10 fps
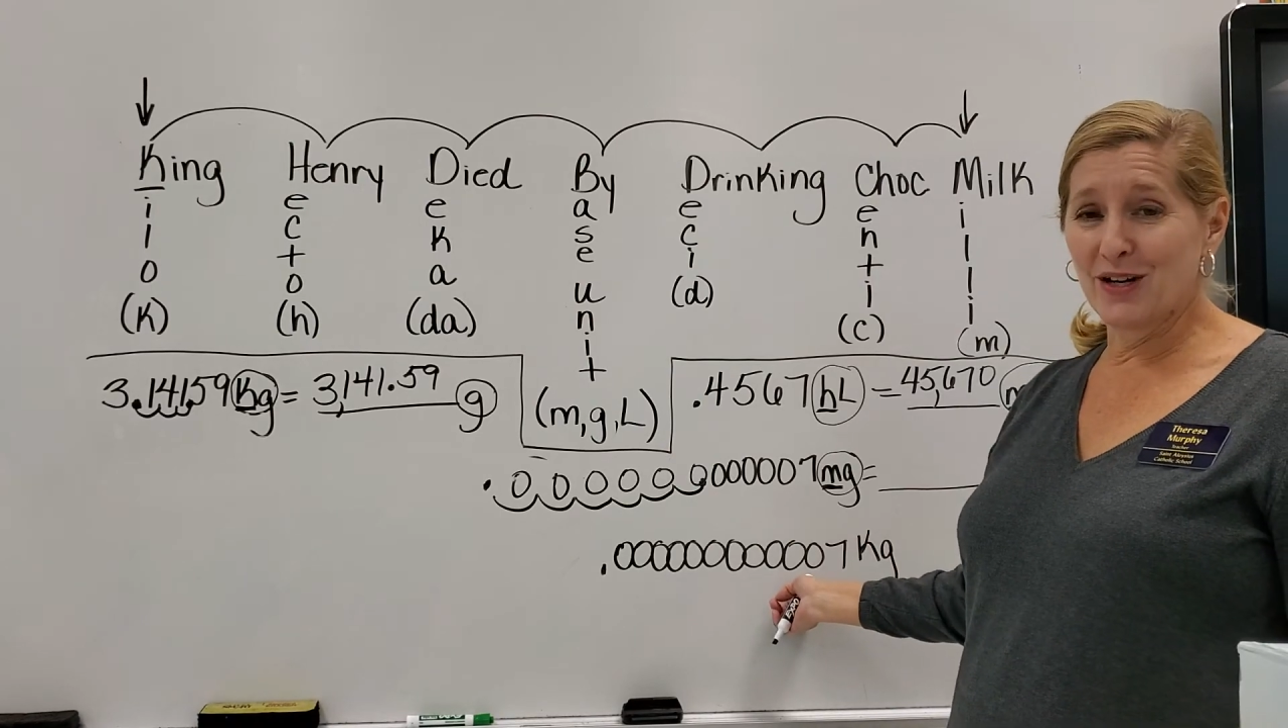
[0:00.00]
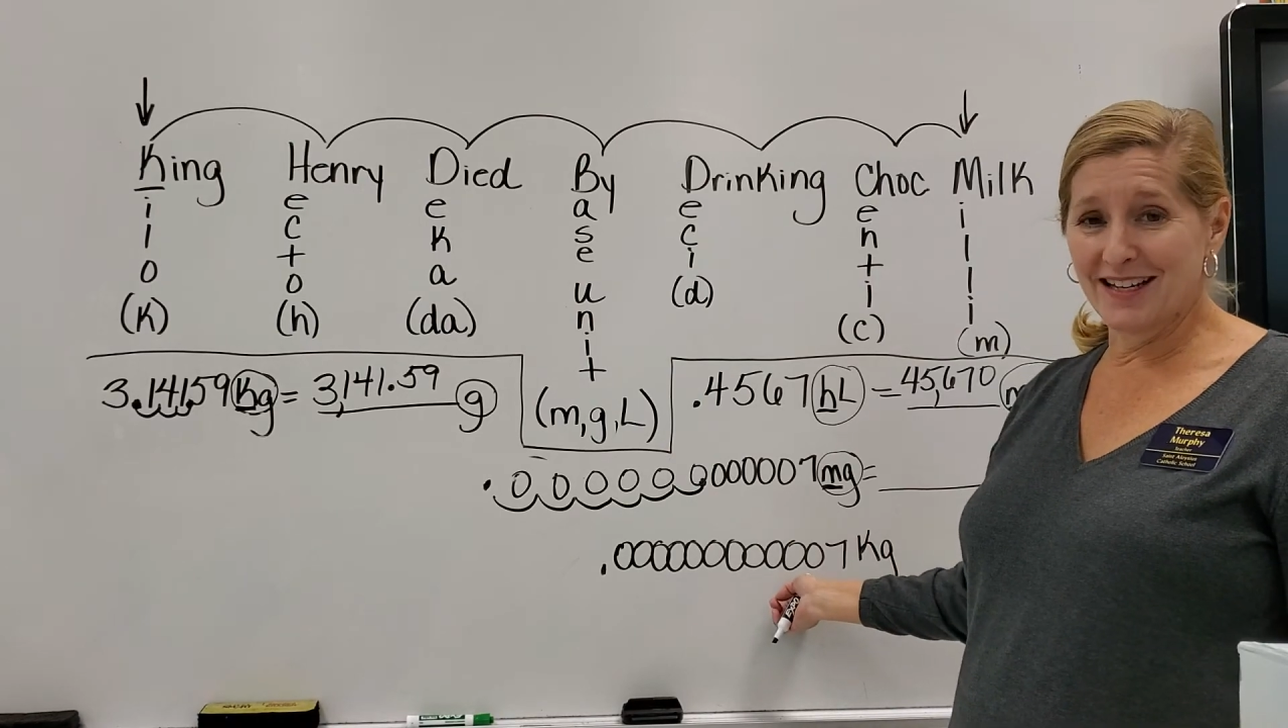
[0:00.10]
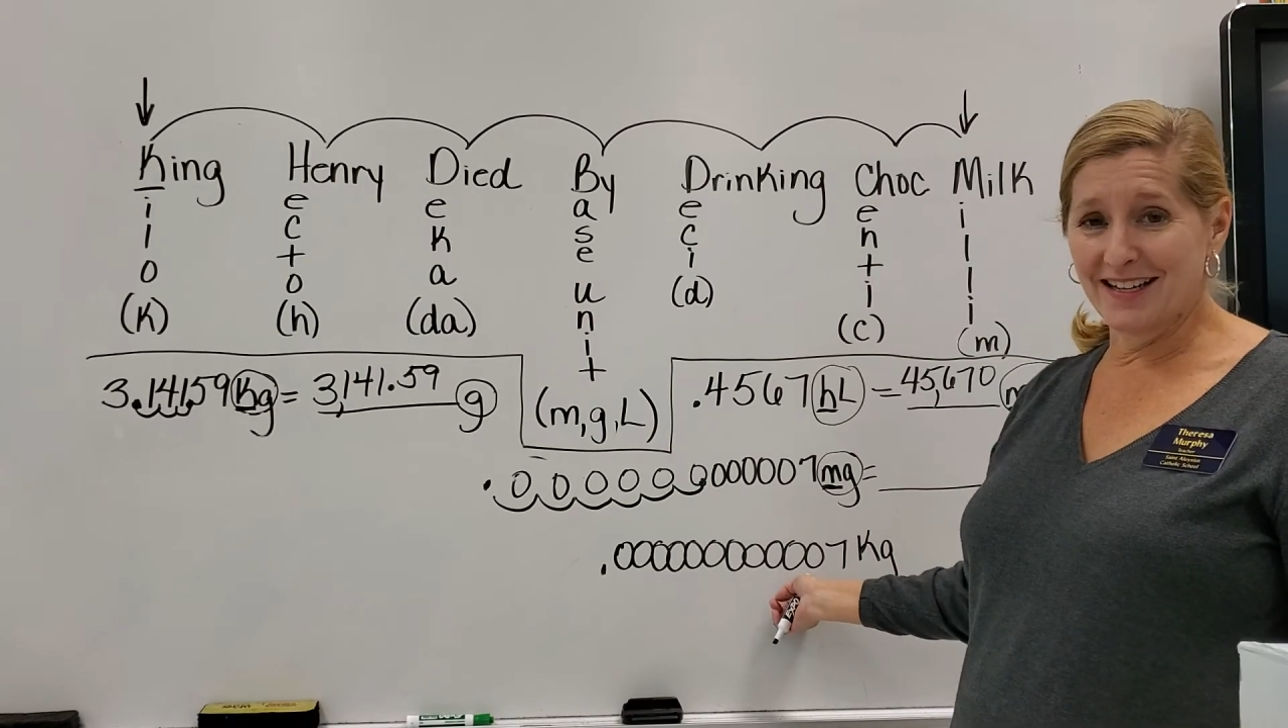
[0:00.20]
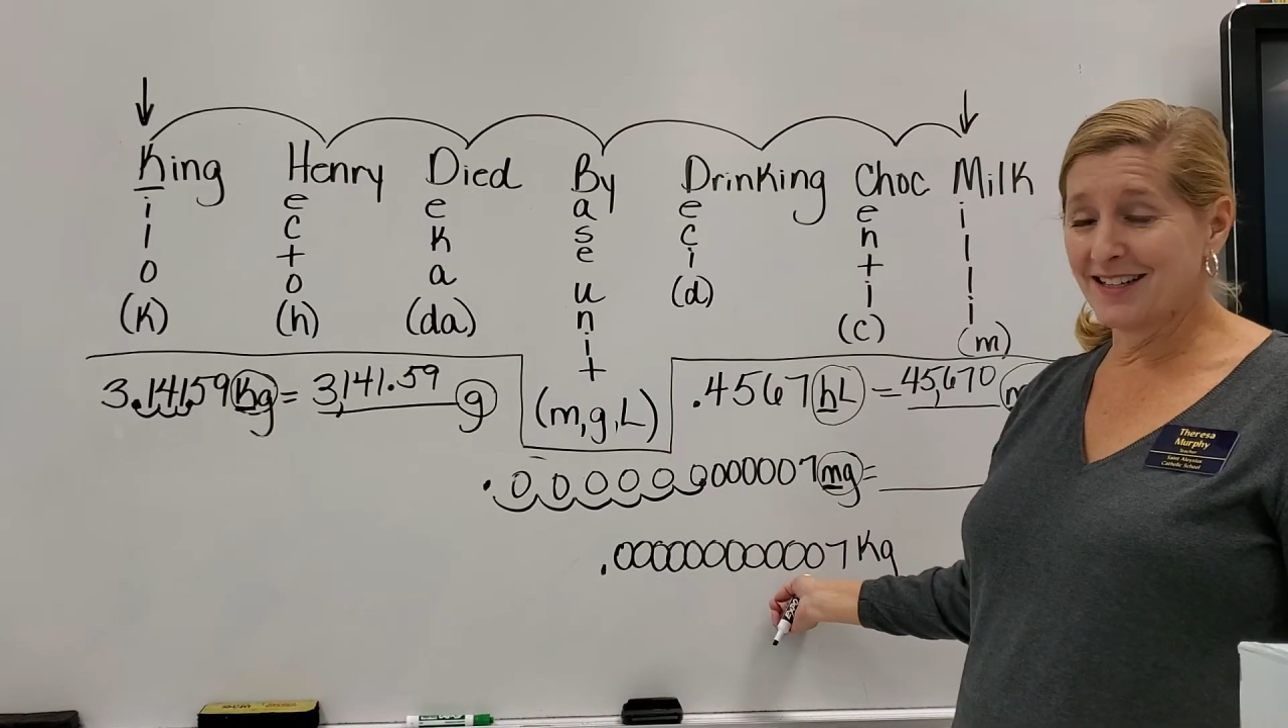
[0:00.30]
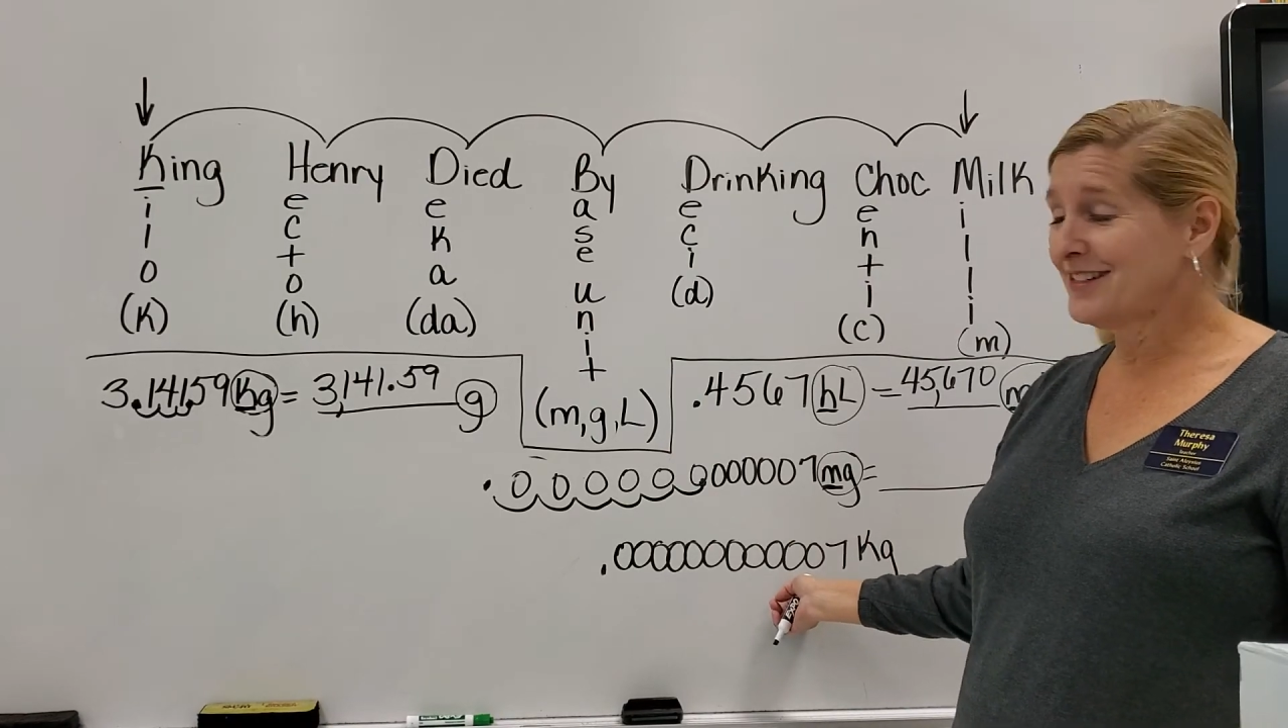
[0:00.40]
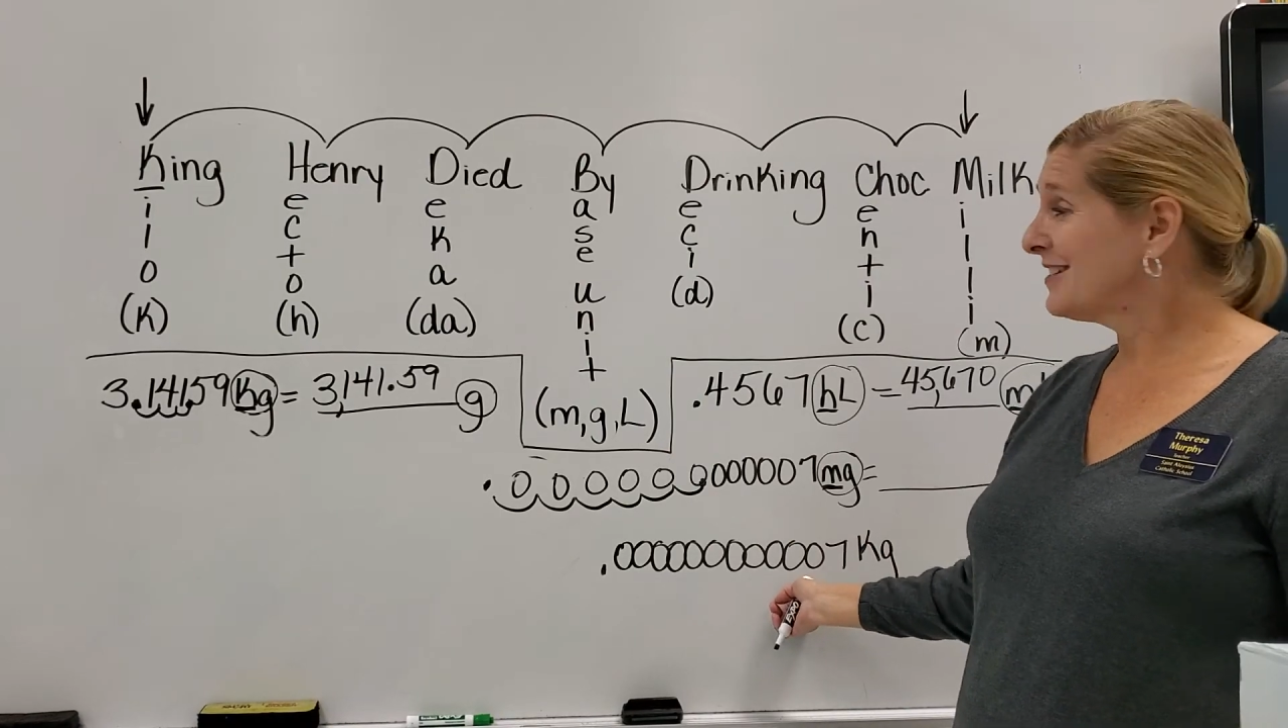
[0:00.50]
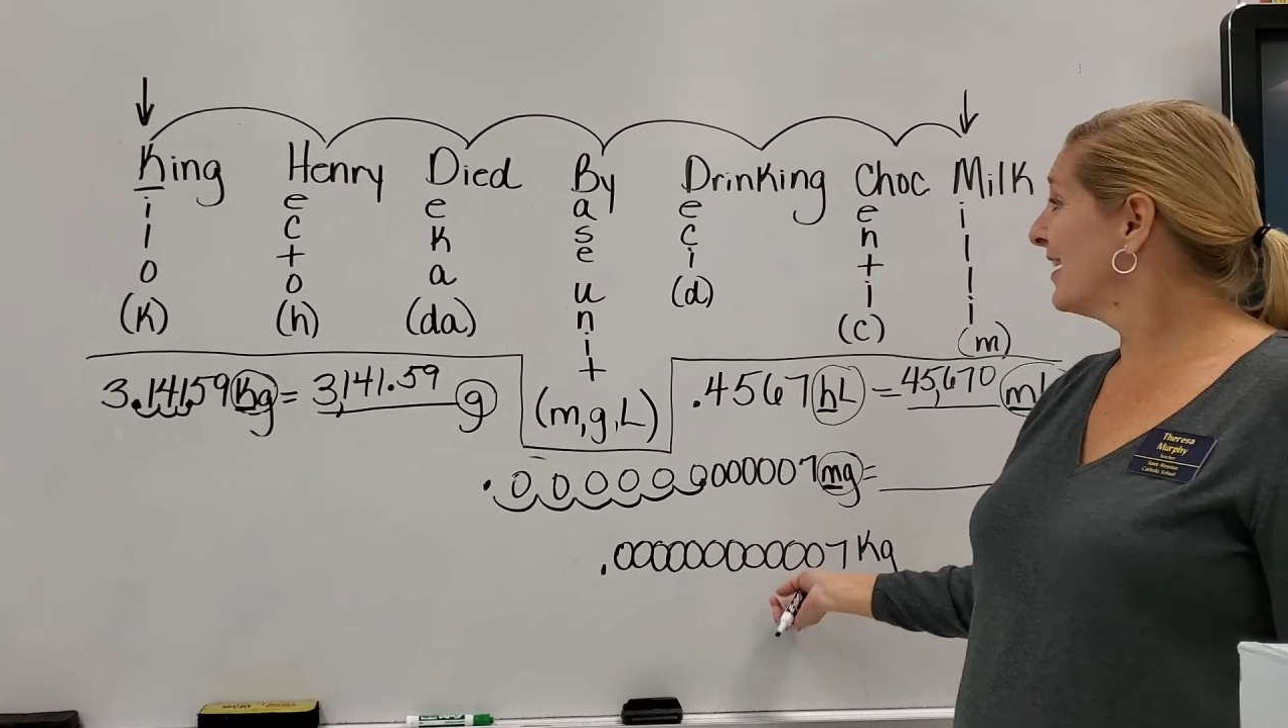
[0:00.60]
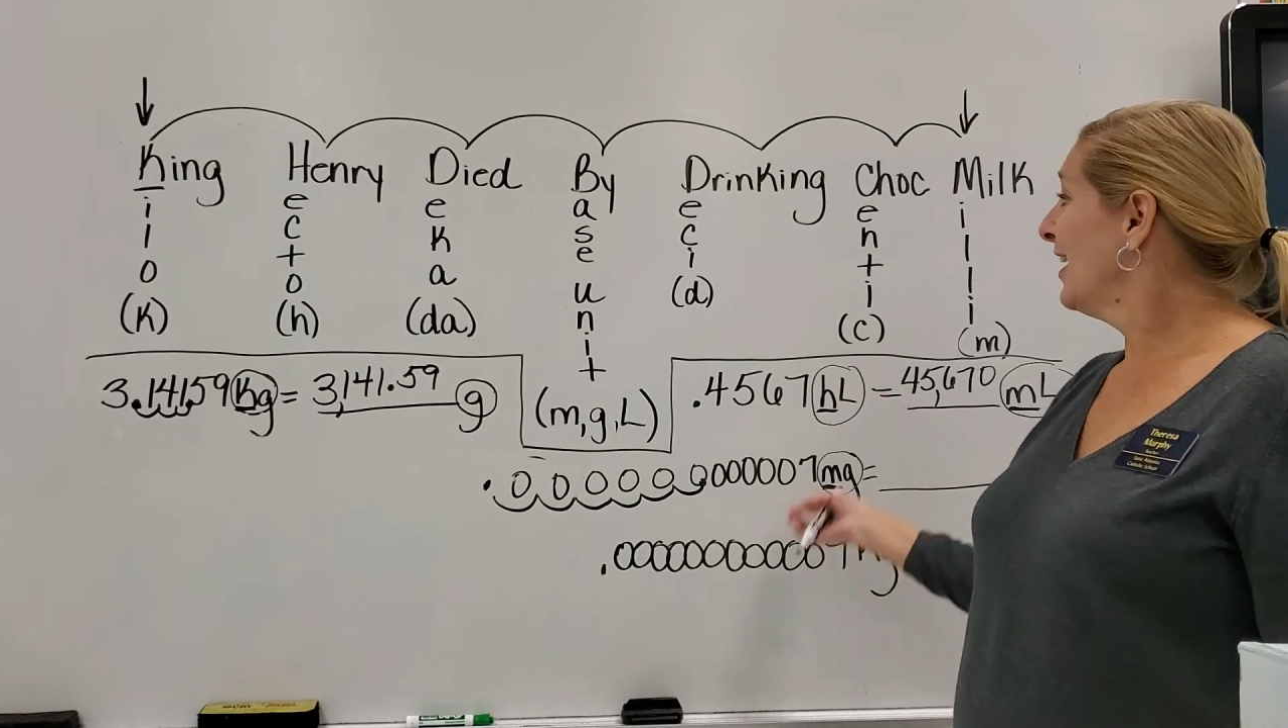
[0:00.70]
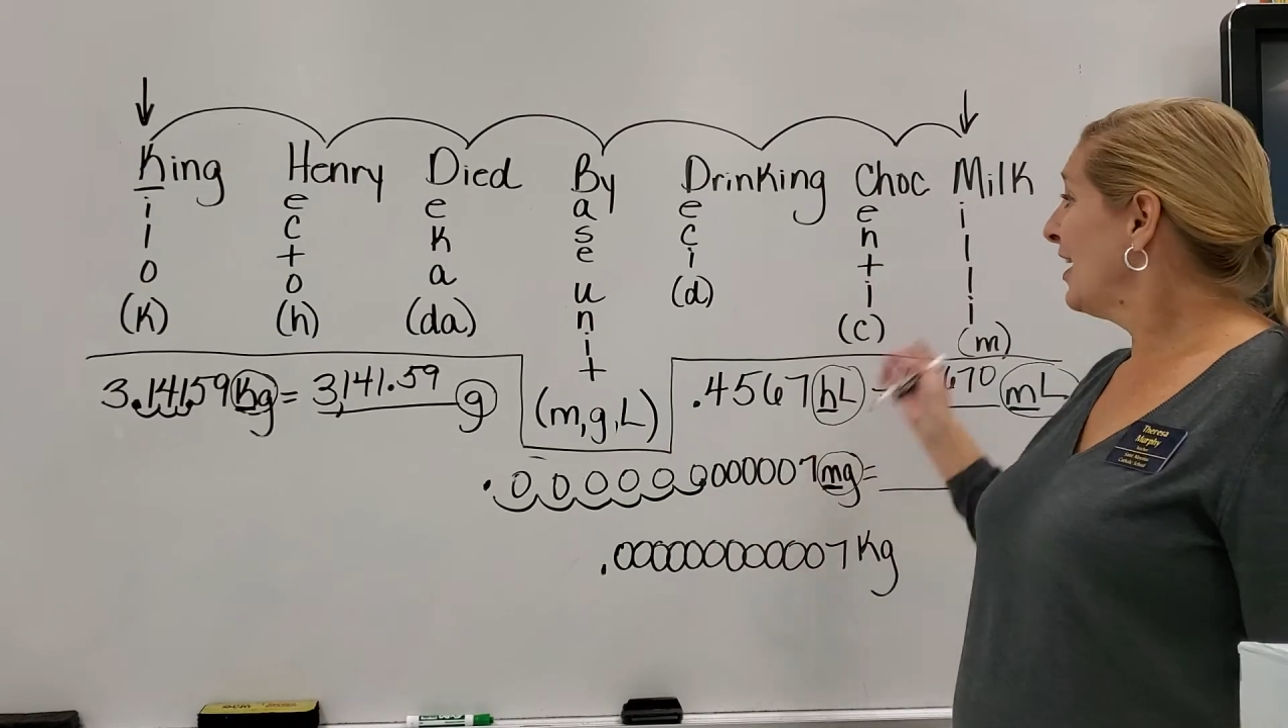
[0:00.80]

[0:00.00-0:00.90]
is,